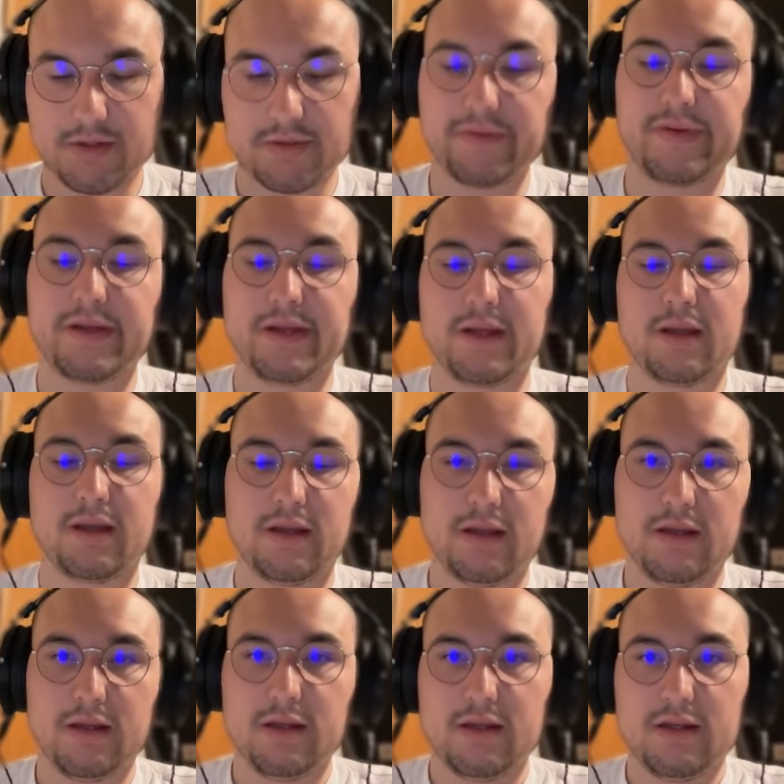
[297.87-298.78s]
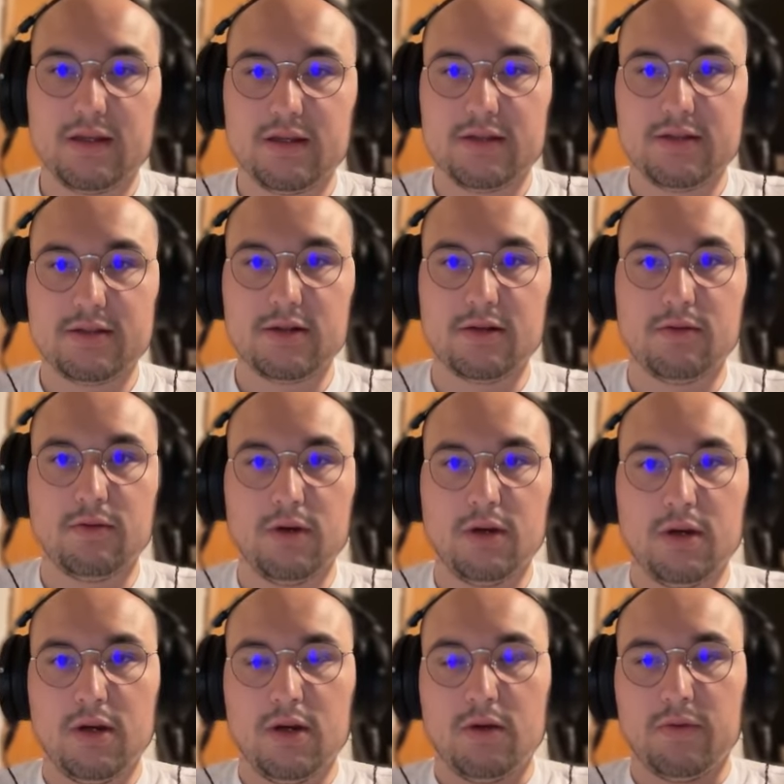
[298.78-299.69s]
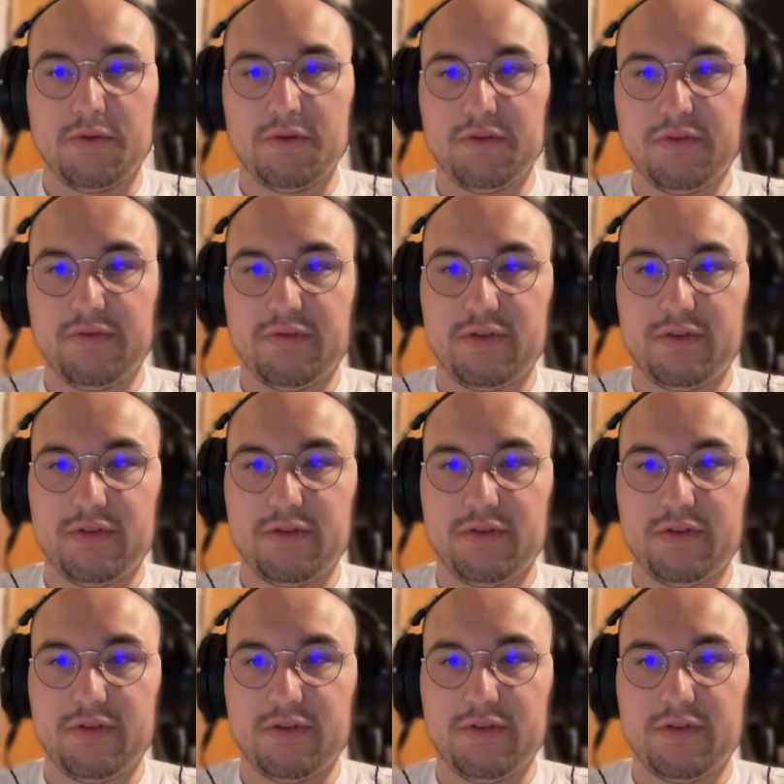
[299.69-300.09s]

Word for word: of the kick. So one of the